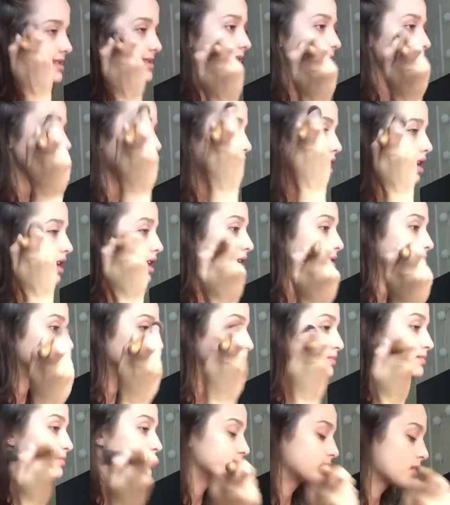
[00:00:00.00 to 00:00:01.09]
this at Target.
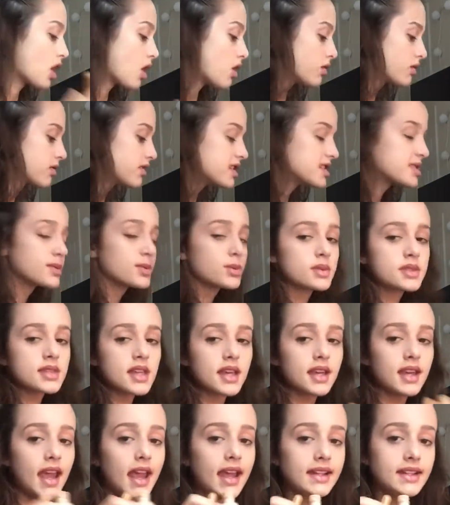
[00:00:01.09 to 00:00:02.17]
Oh, this was
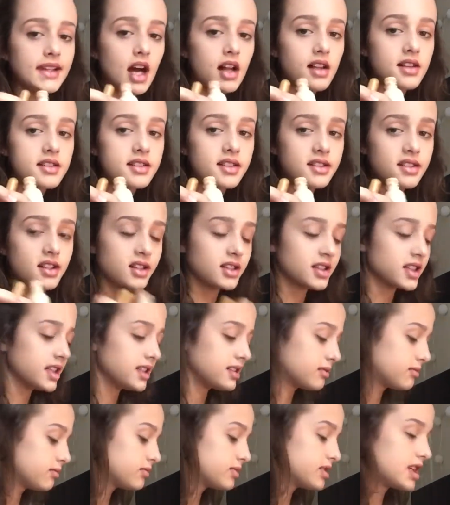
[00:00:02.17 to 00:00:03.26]
like $8 at
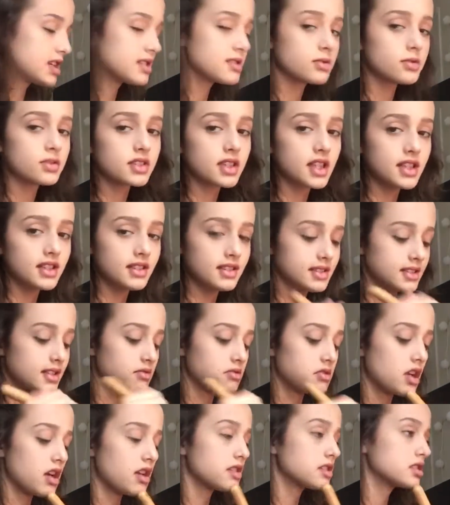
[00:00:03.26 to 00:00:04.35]
Target. This was like
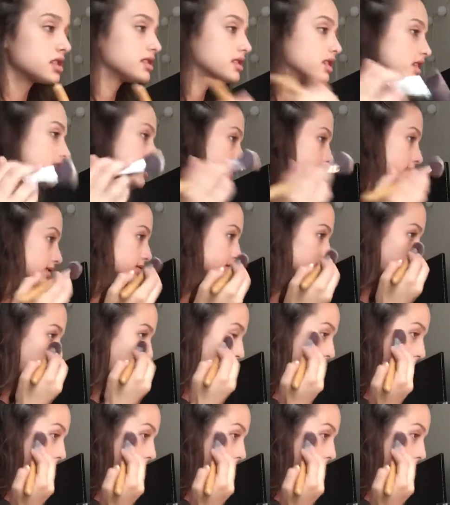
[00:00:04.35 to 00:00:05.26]
$7 at Target.